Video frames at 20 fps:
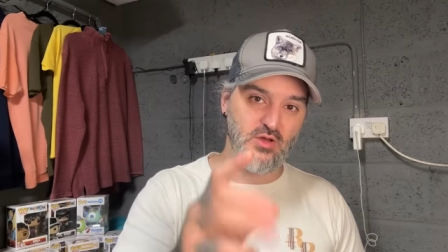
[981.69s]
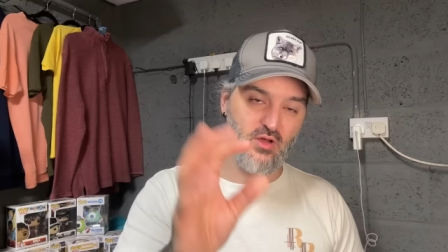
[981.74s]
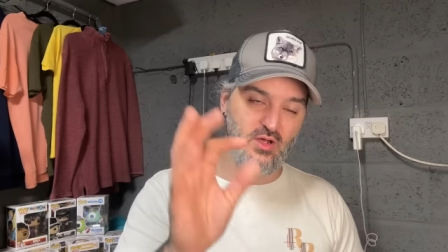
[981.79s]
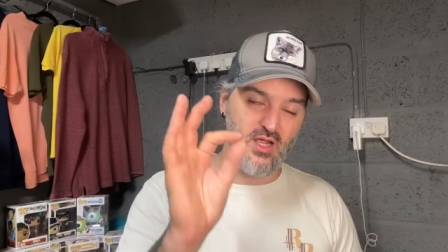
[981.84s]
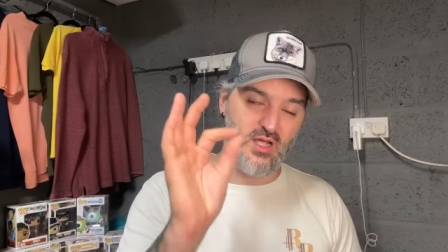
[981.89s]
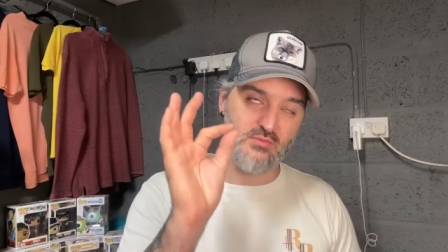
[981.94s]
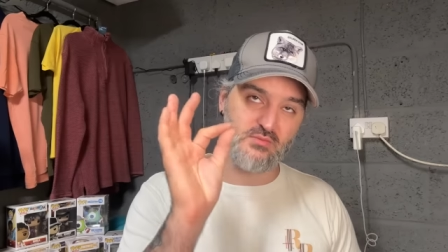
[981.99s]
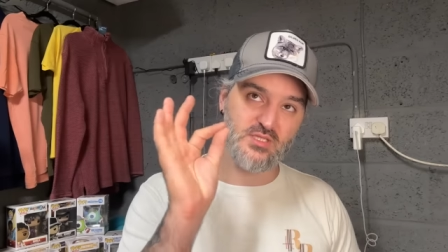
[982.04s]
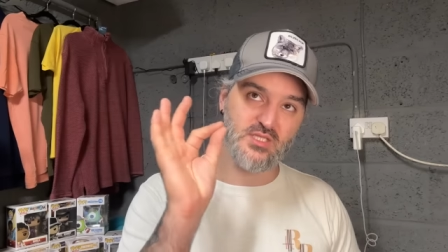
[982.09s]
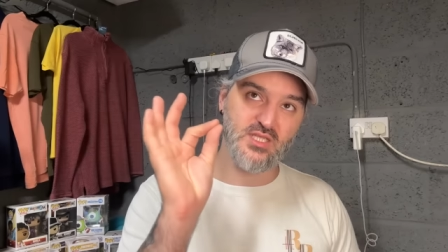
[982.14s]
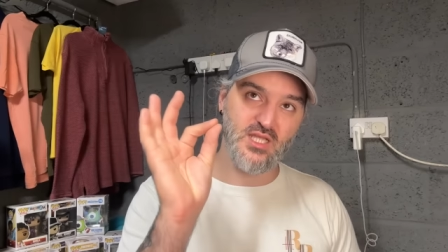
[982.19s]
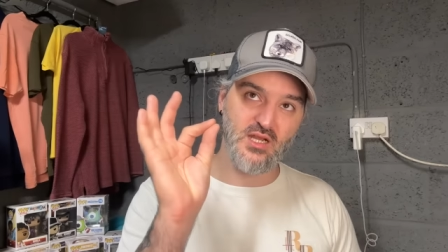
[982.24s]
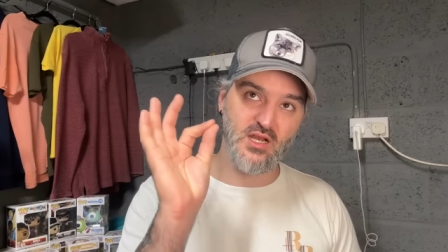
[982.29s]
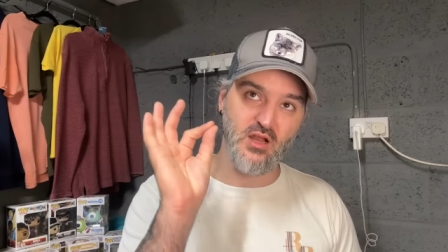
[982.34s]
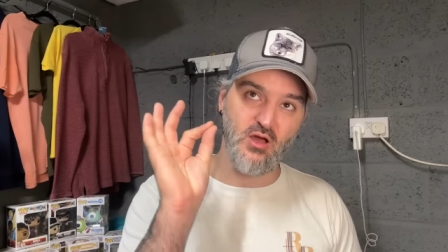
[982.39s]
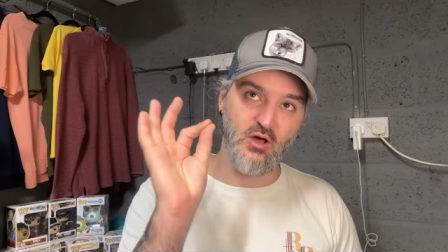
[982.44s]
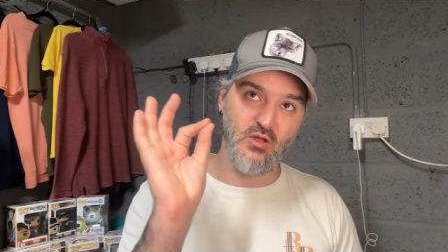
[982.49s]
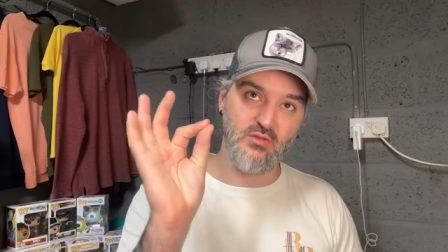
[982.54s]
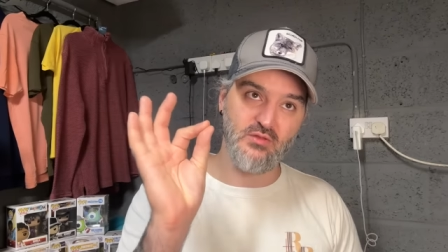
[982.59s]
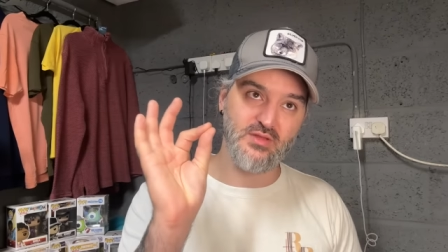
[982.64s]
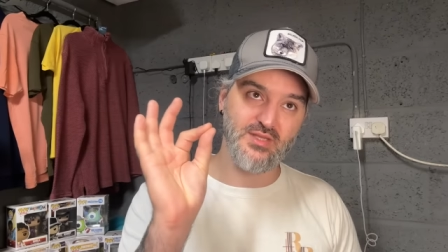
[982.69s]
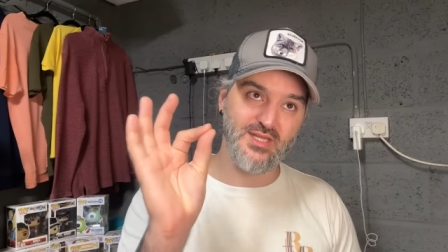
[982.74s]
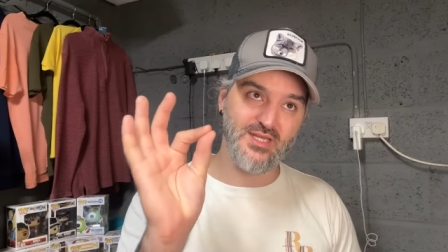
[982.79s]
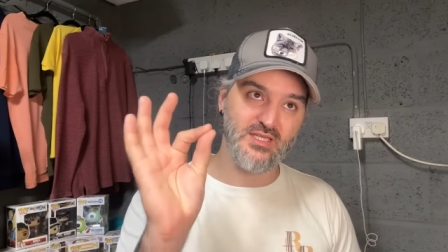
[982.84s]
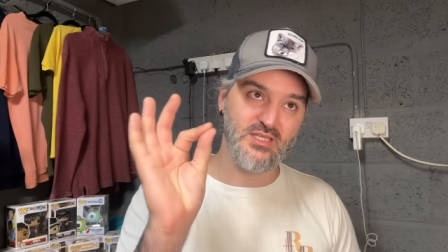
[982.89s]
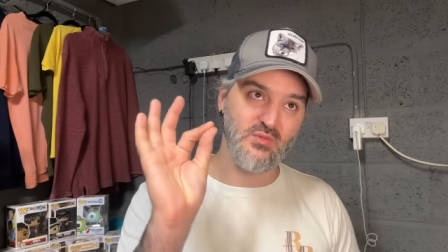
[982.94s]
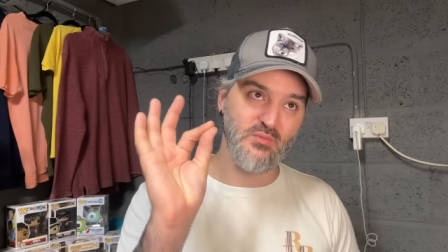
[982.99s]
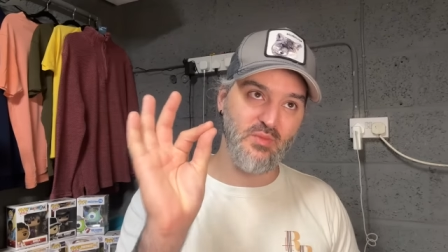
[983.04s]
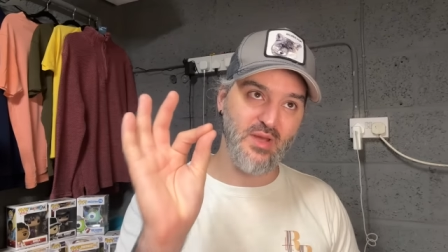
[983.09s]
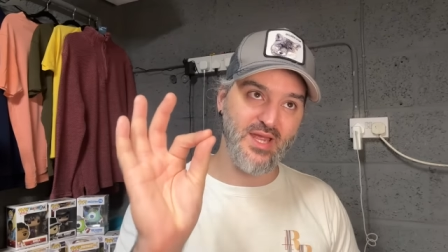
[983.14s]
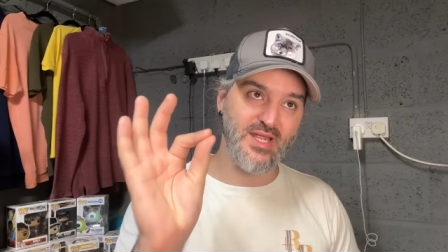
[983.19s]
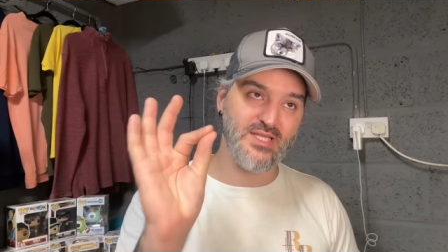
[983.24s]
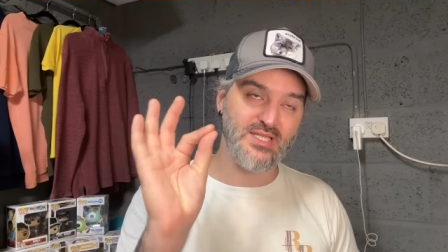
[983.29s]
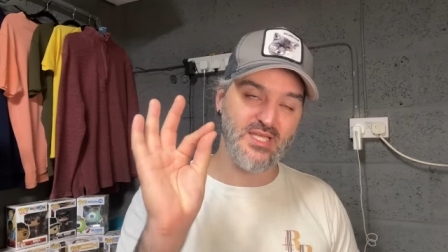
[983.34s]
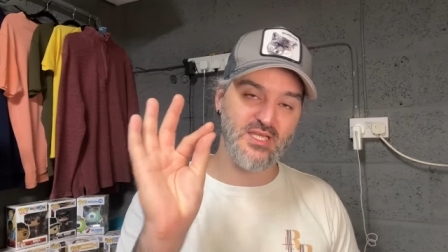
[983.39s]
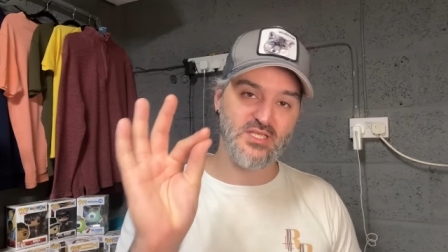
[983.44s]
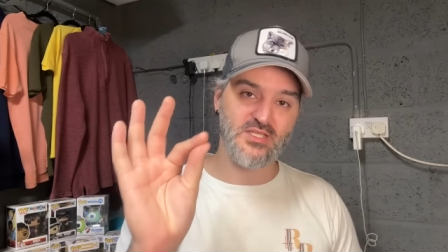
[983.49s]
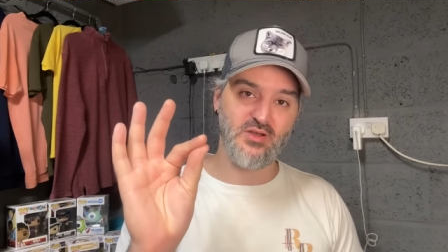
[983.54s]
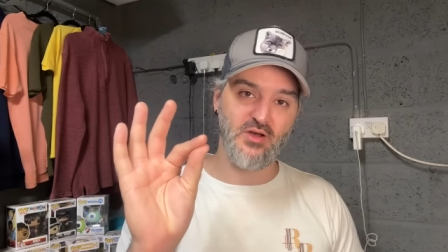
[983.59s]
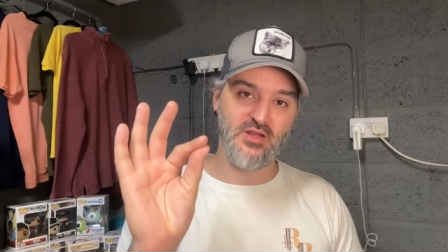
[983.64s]
I am still on the
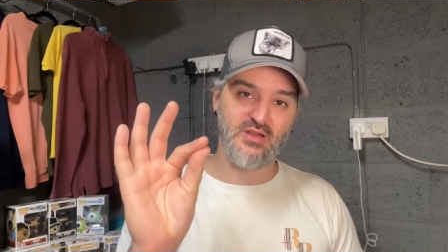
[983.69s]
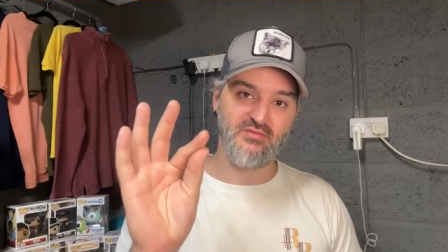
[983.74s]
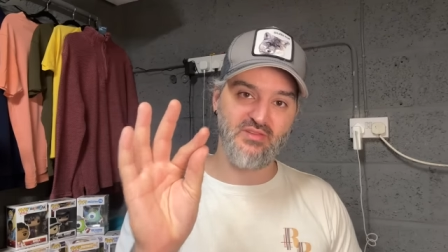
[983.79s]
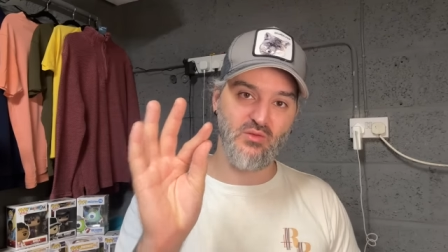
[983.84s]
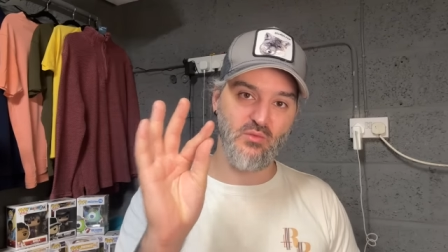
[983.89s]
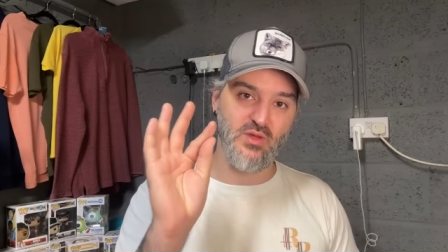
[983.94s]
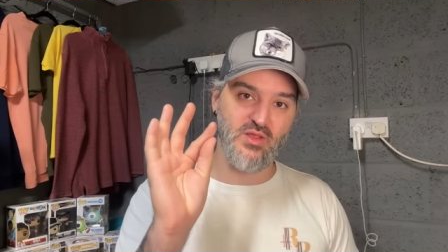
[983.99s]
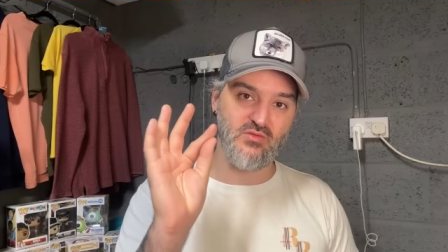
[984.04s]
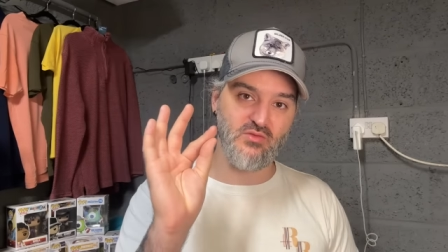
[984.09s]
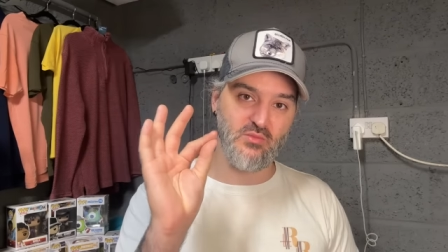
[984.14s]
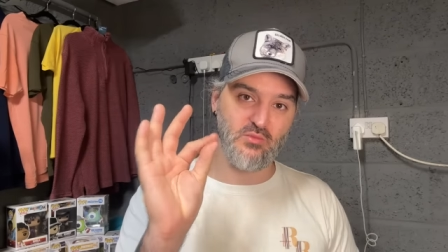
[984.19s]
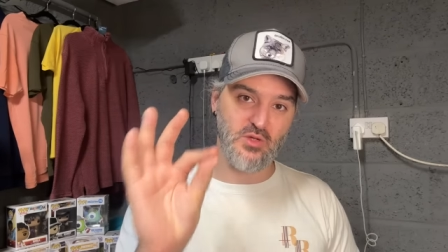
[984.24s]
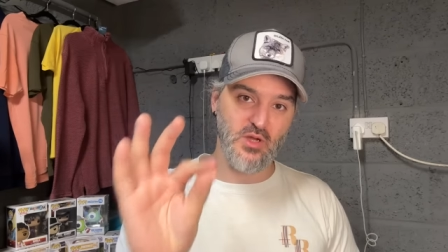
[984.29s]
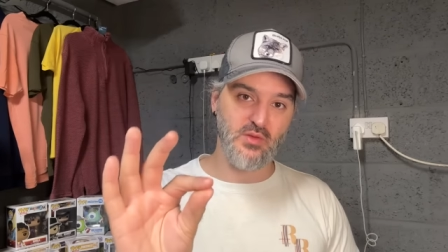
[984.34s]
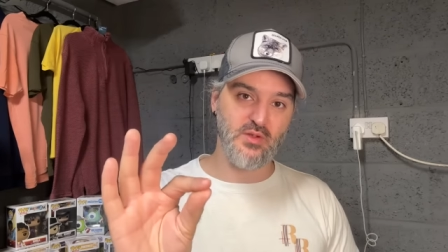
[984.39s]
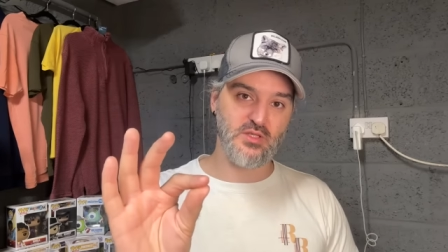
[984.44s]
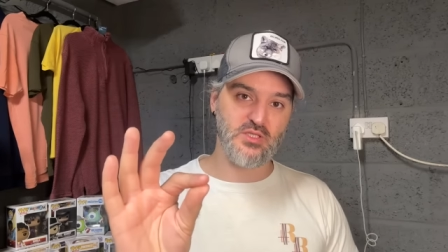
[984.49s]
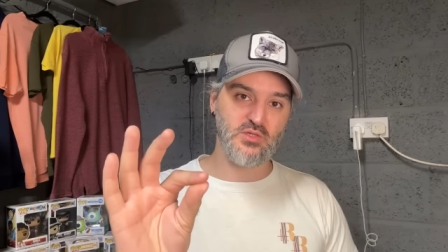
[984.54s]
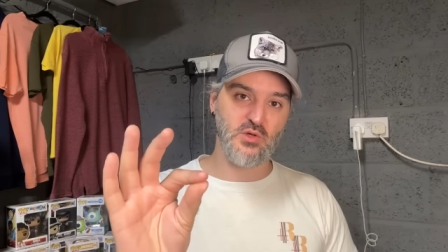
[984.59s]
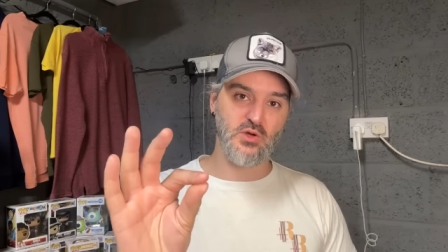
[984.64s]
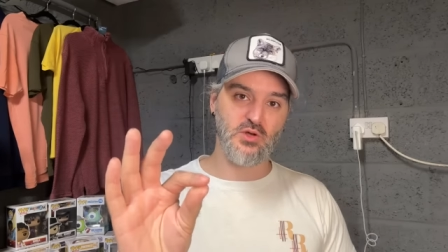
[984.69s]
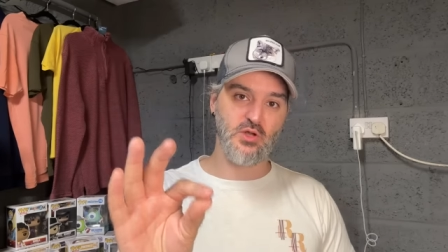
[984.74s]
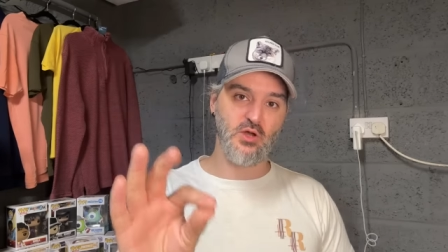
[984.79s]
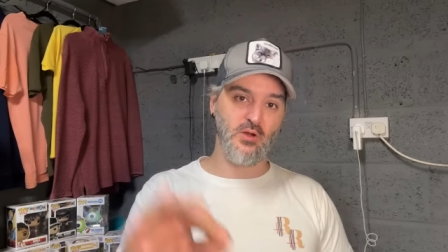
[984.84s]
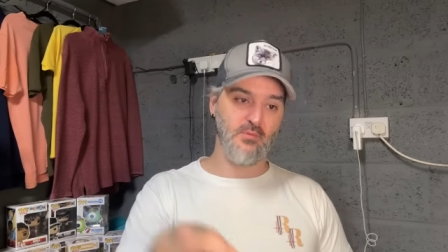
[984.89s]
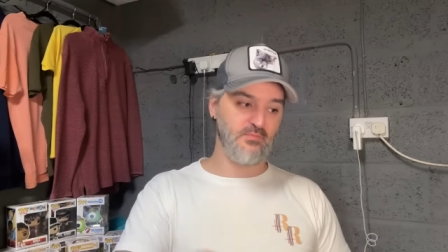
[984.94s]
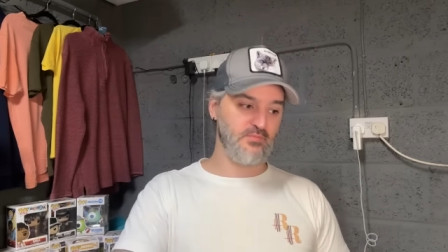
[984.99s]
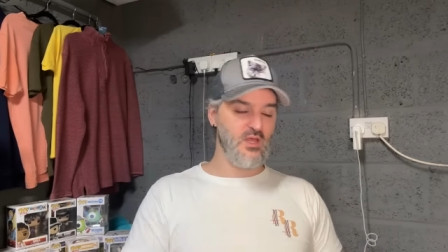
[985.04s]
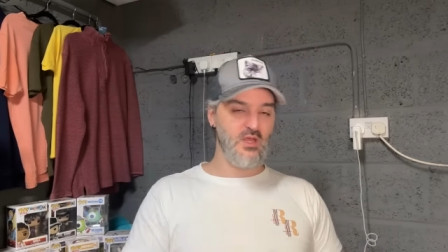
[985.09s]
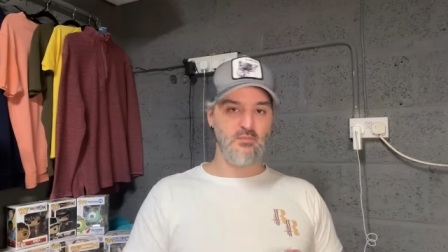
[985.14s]
debating side of it, whether I'm going to or not.